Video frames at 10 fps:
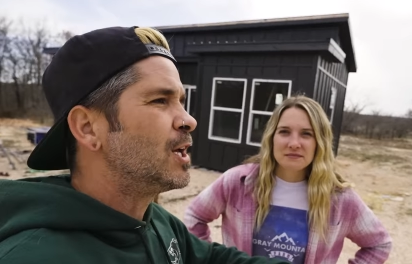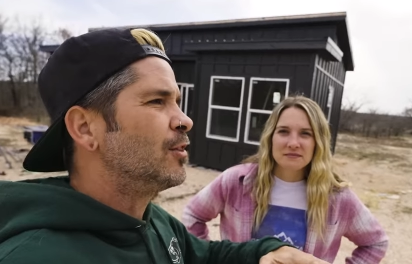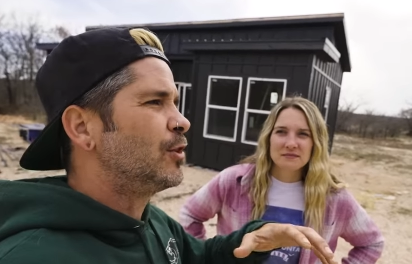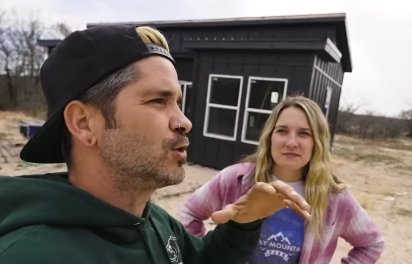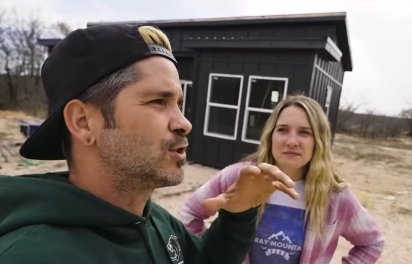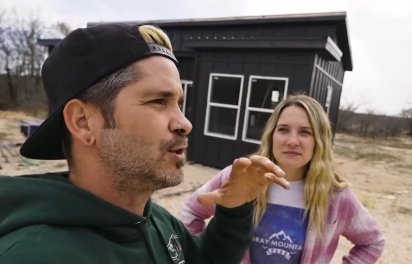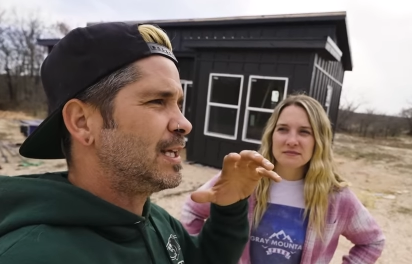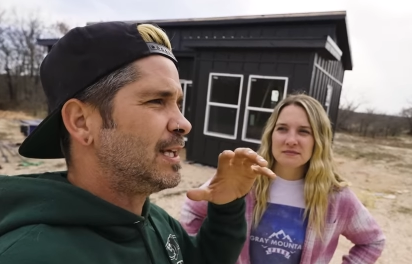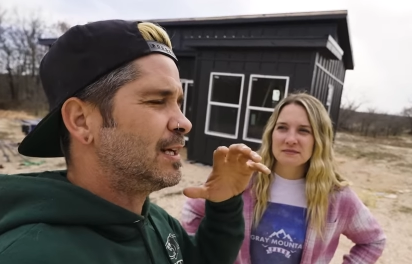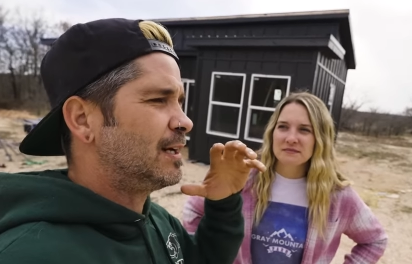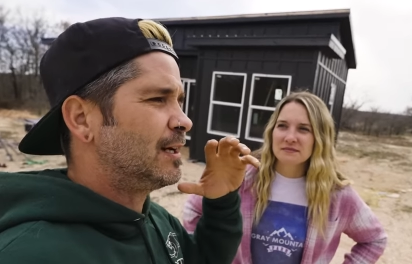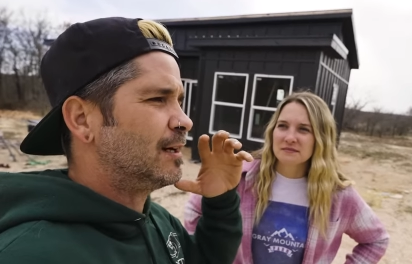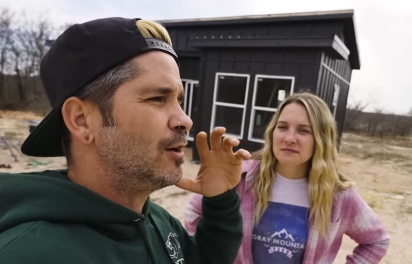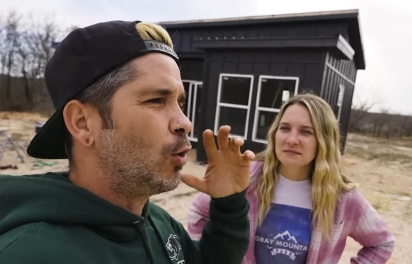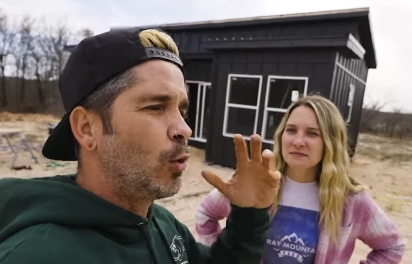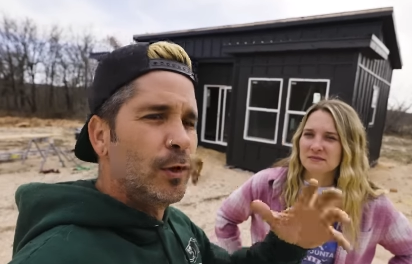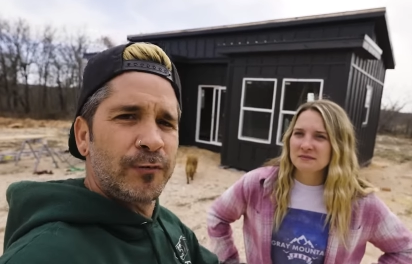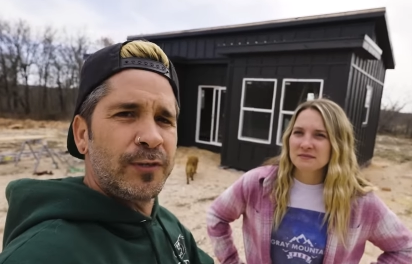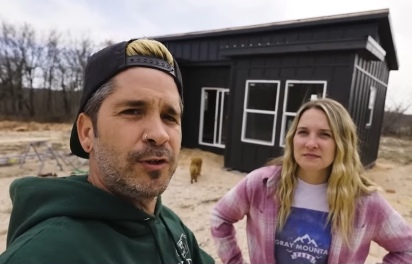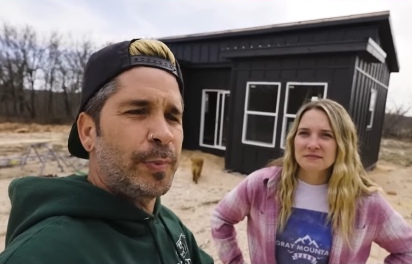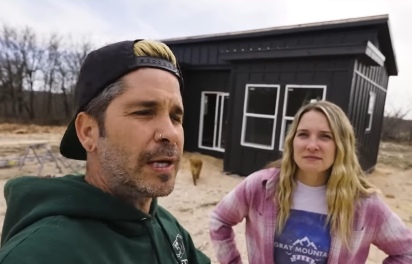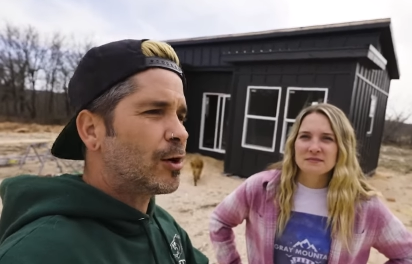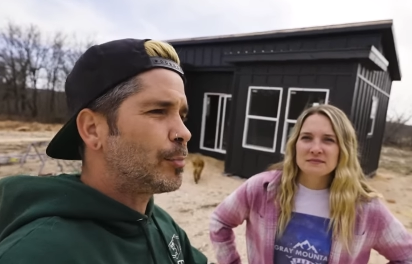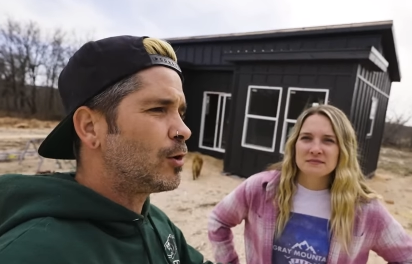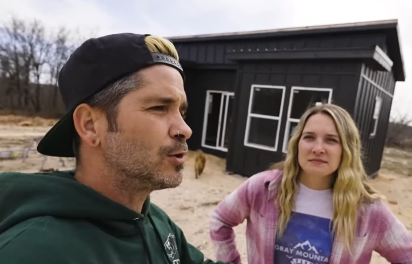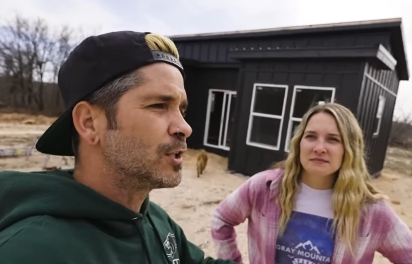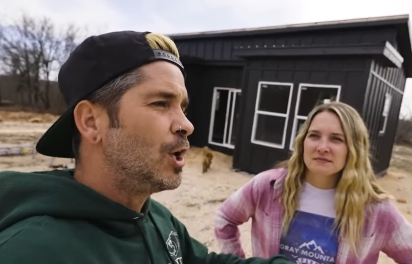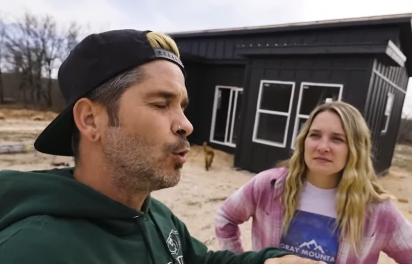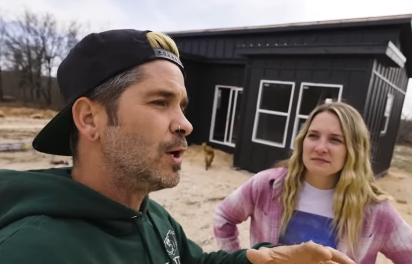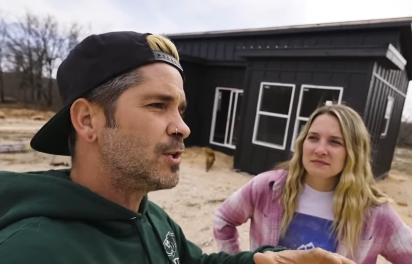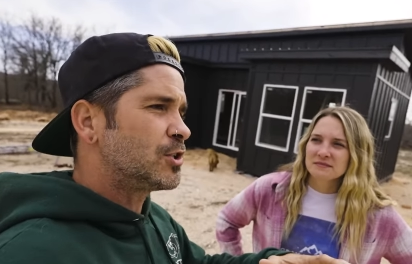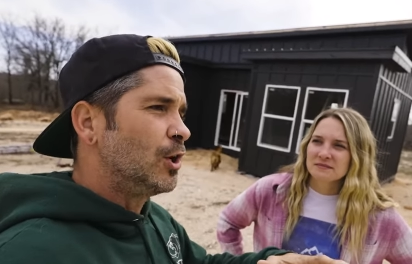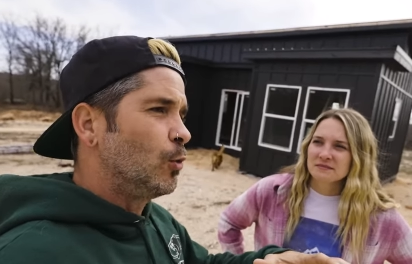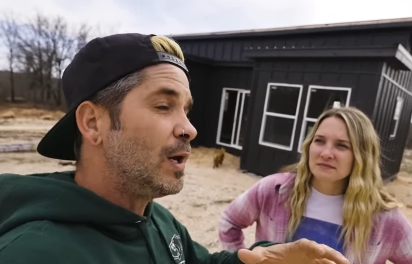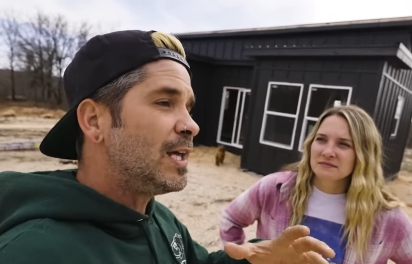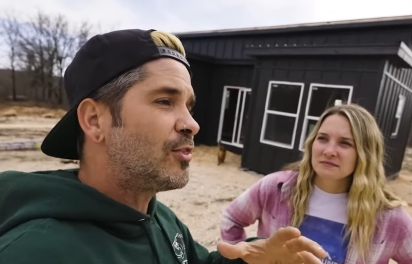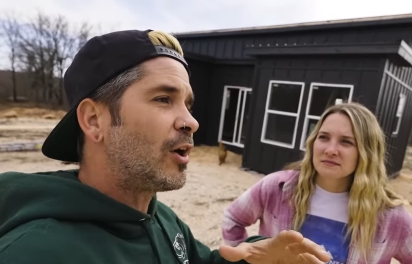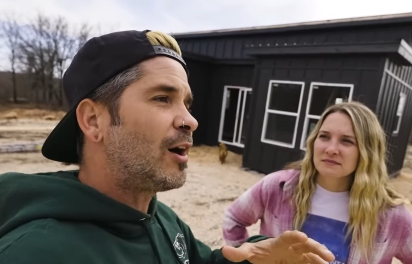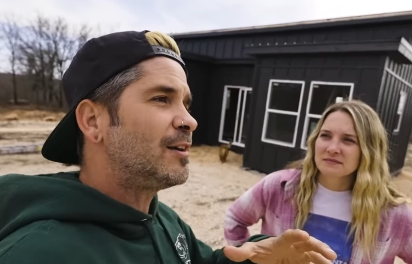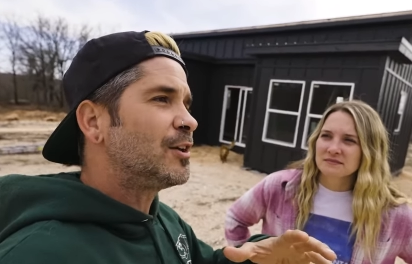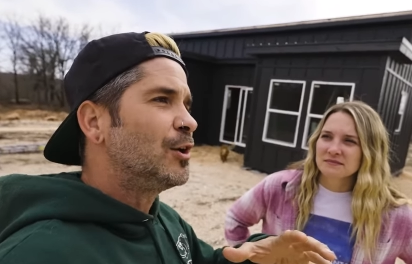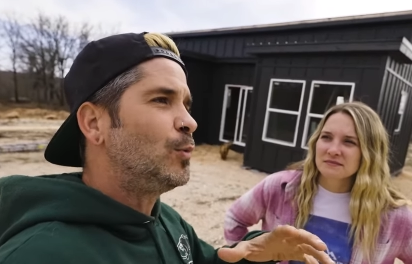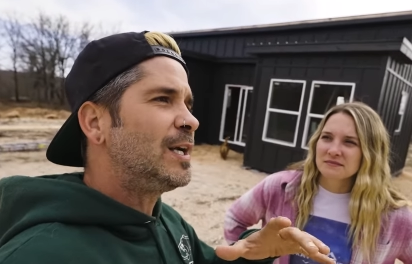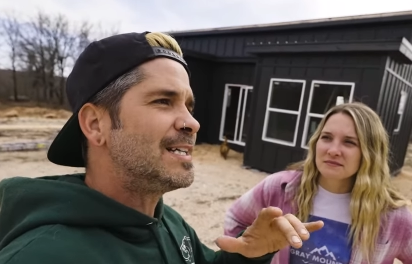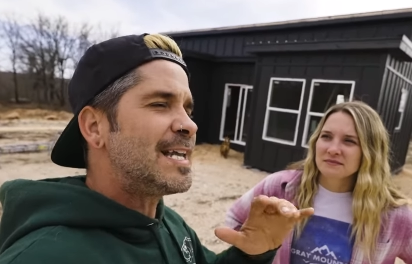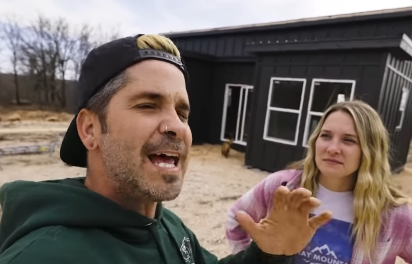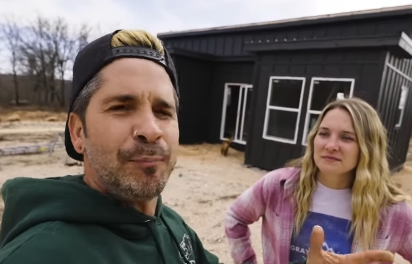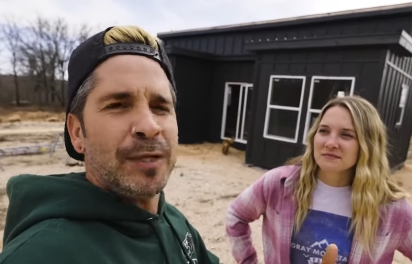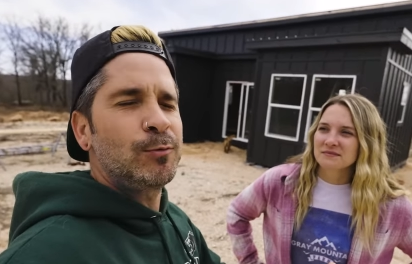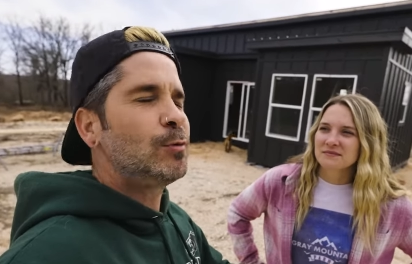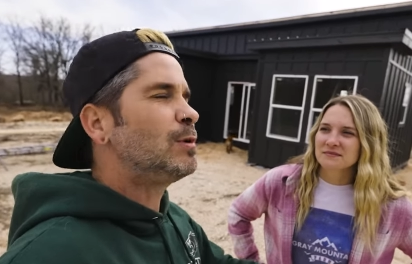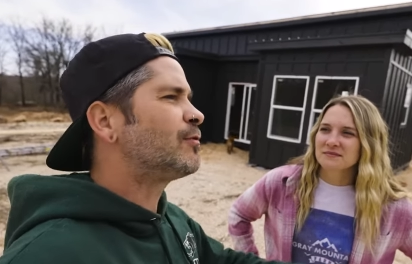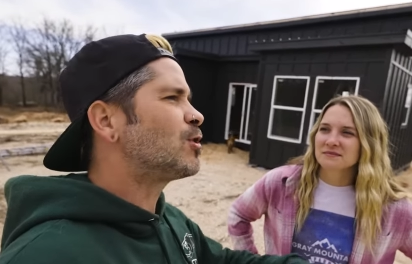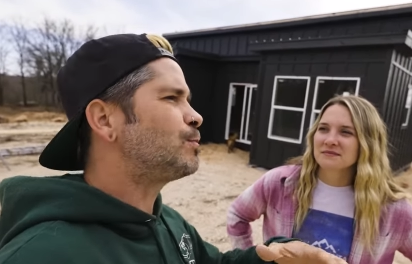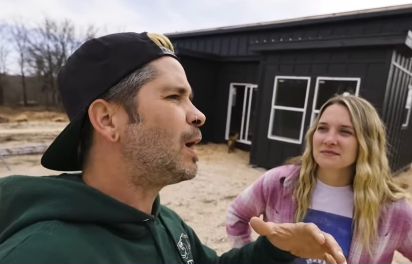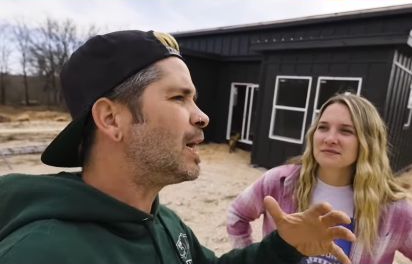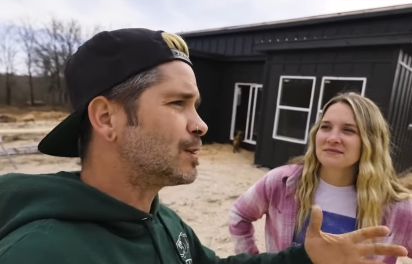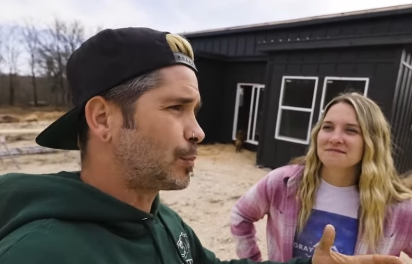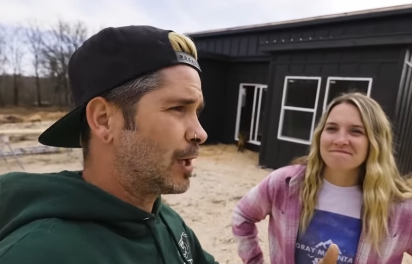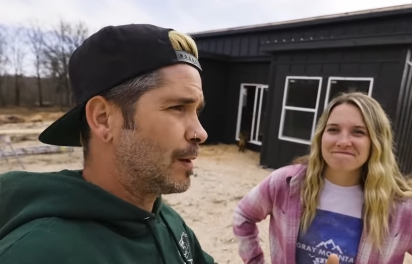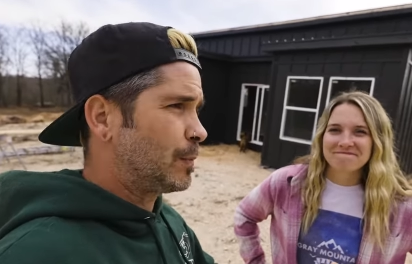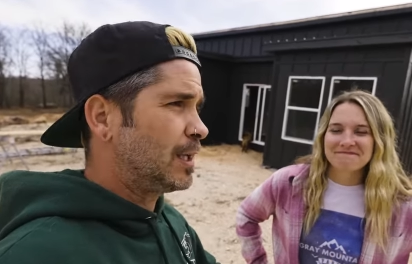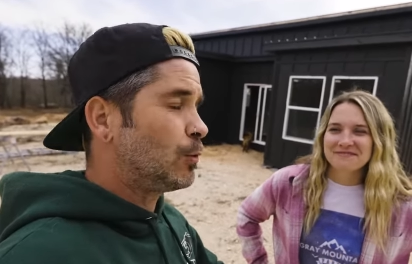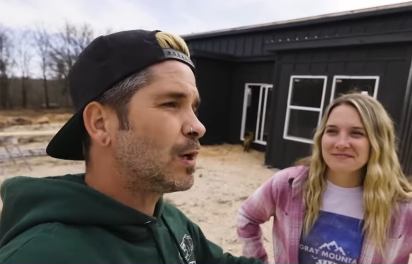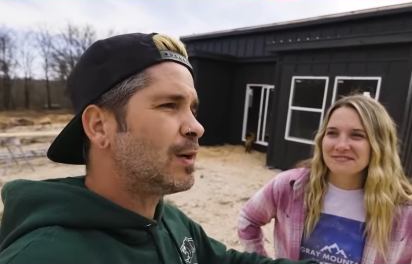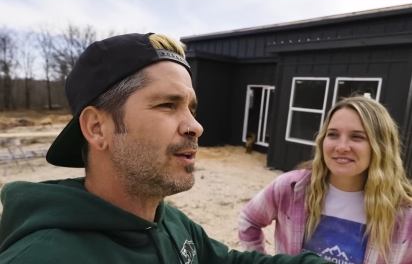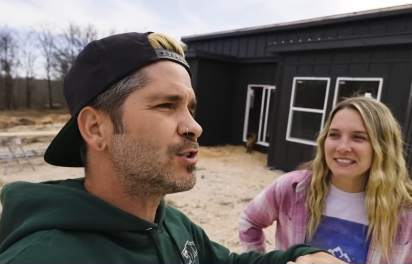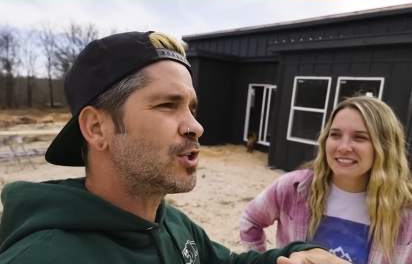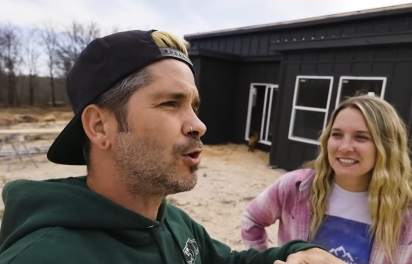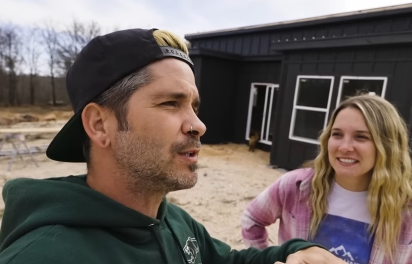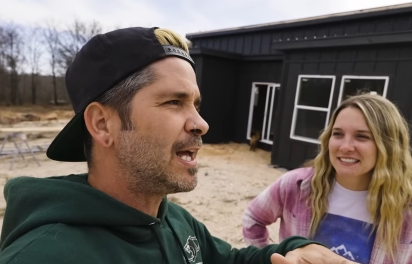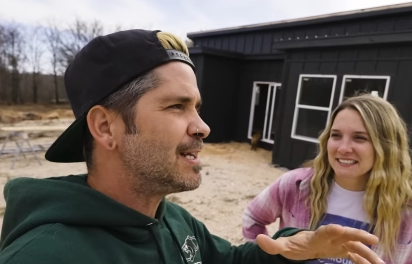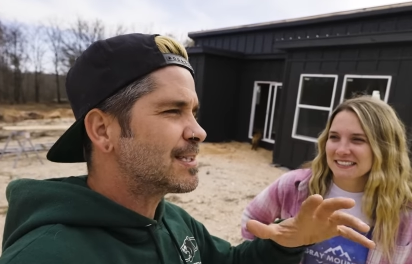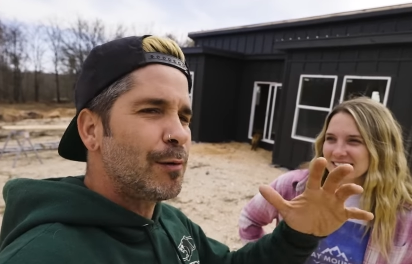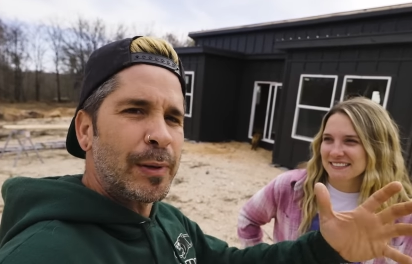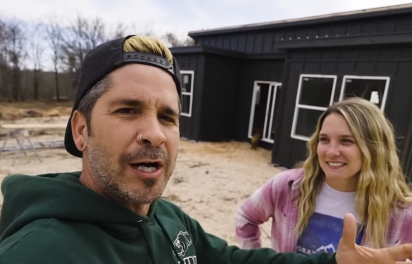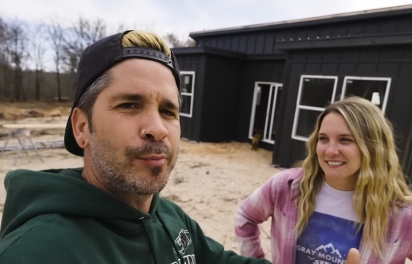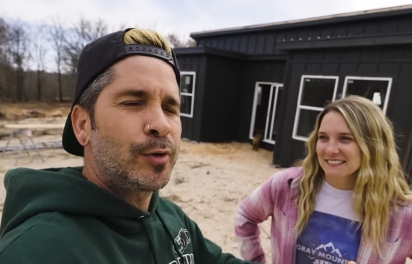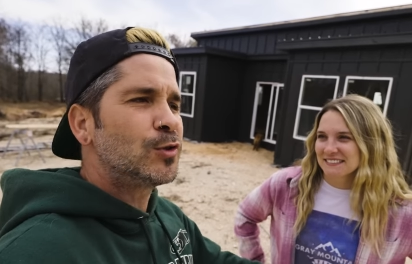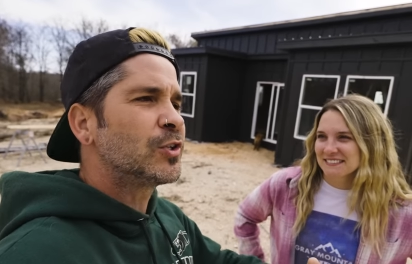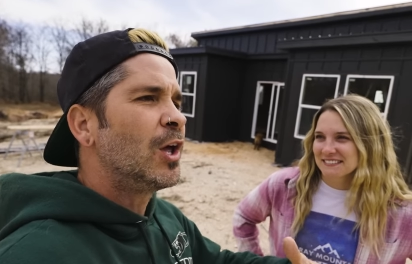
Speaker 1: Those are the uh, oil field power poles, which we thought we could tap in when we first bought the property. And we were even told, hey, it's got power poles